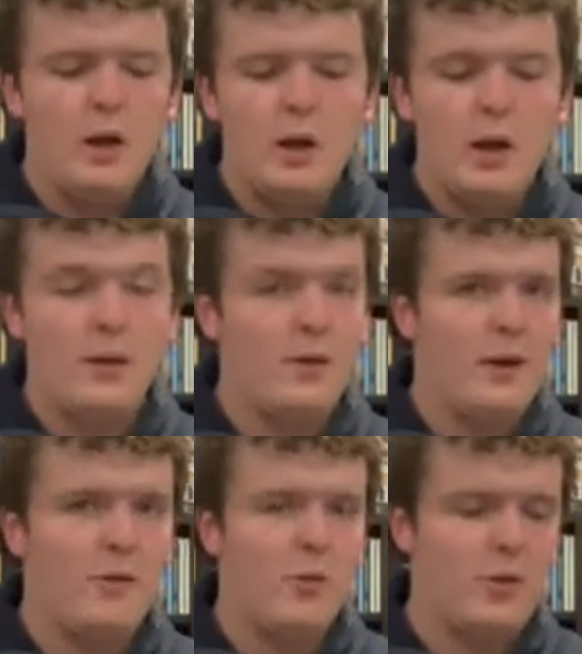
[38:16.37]
I don't
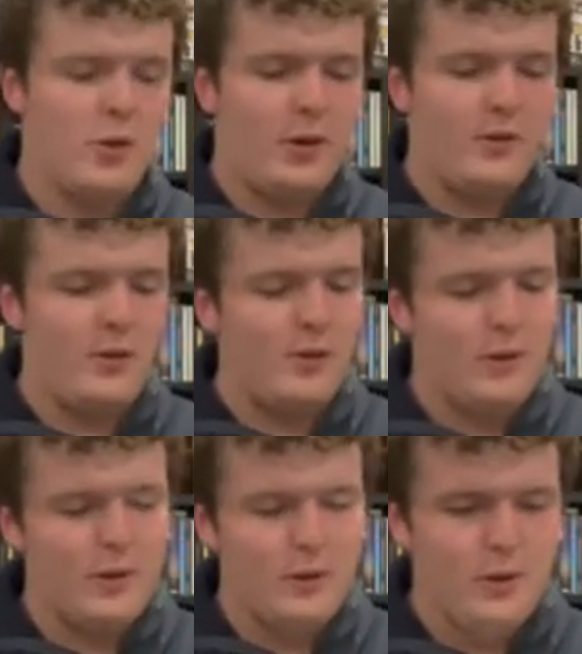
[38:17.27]
have a Butcher cover,
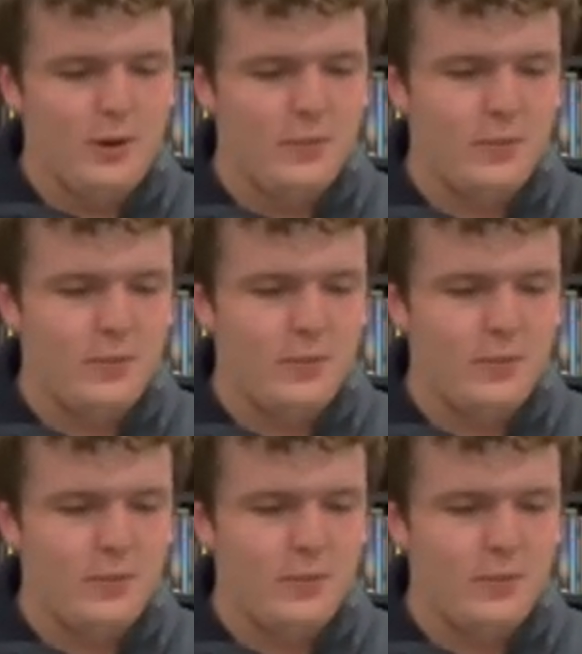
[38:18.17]
as you know.